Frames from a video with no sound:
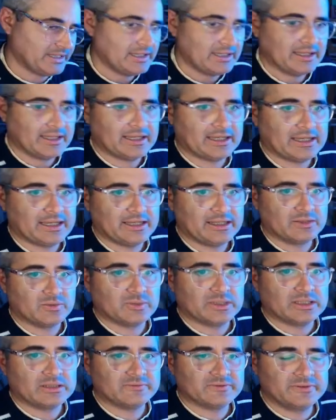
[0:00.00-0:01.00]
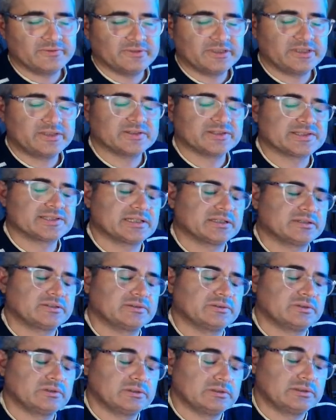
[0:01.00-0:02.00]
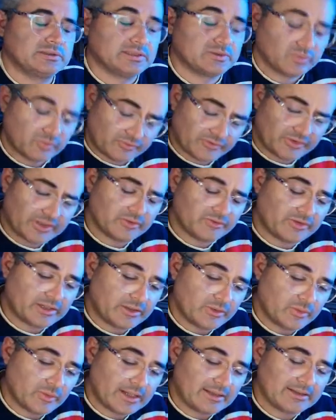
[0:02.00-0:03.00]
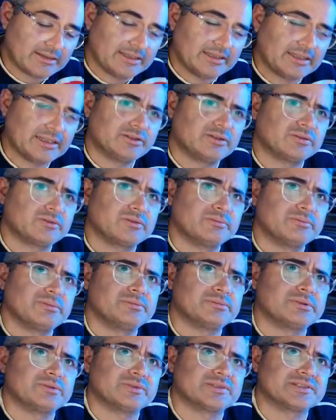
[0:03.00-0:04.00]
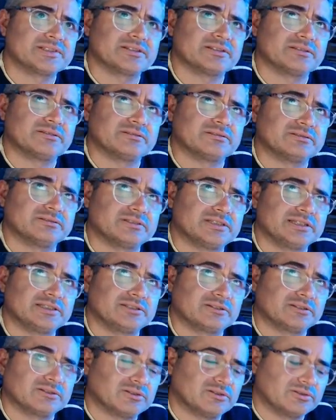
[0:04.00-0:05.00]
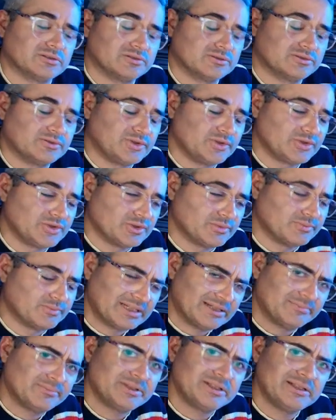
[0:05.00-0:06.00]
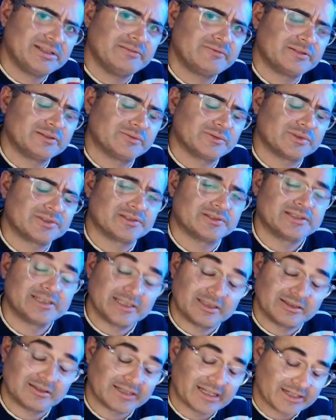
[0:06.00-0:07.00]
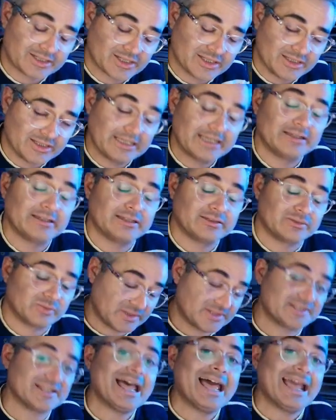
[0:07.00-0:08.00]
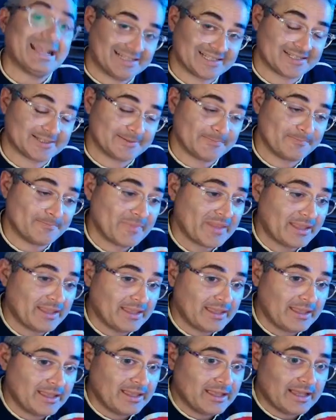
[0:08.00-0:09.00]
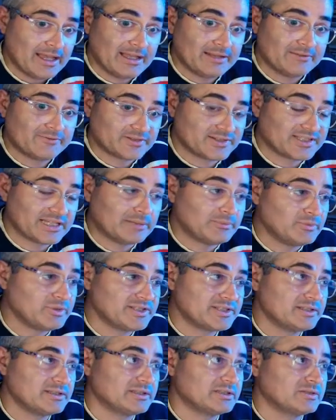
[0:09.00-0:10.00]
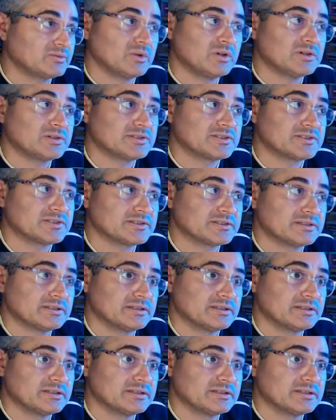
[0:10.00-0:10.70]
and one of the videos that did very well, and I don't remember was it on TikTok or YouTube, but I believe it was on TikTok actually. It was X, and for some reason it was